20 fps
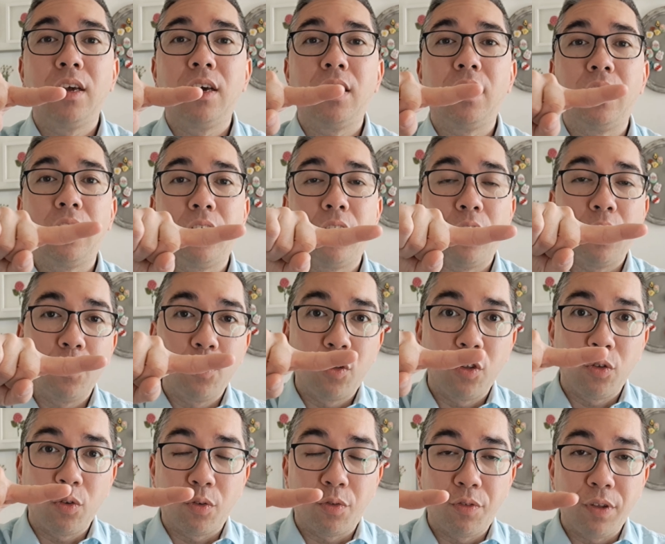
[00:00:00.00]
under
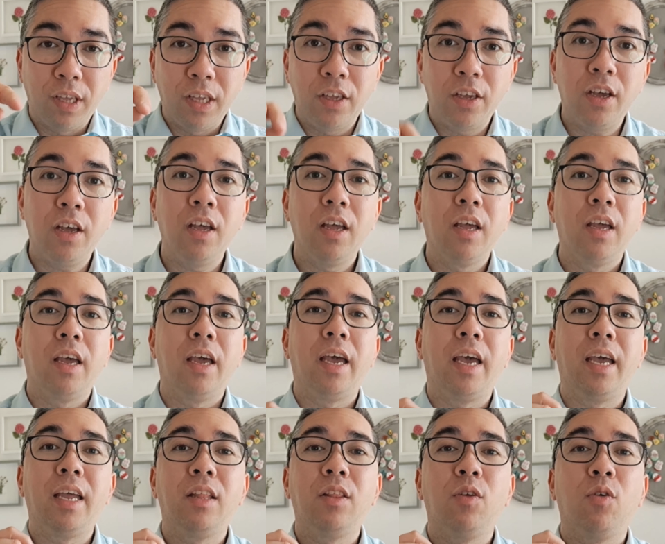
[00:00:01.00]
your finger
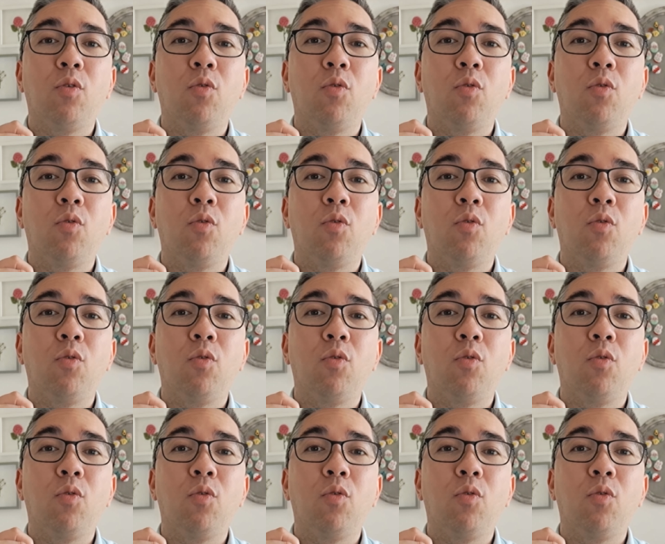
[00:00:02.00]
and